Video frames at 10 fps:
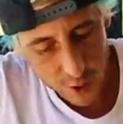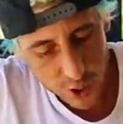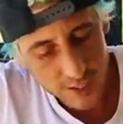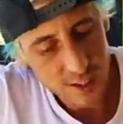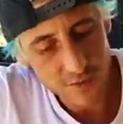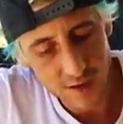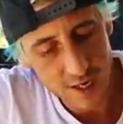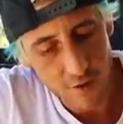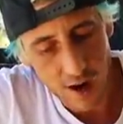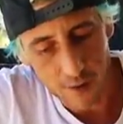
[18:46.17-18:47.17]
Check this
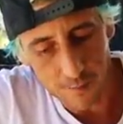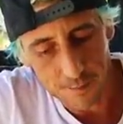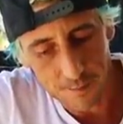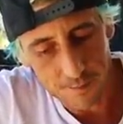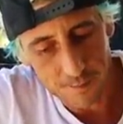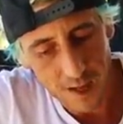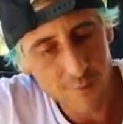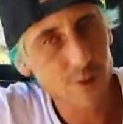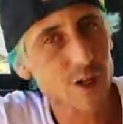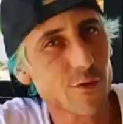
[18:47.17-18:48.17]
video out.
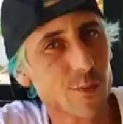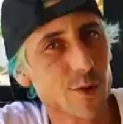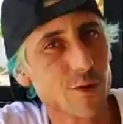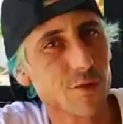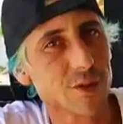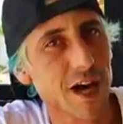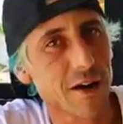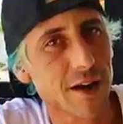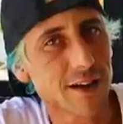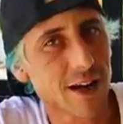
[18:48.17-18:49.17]
Have yourself a beautiful Saturday,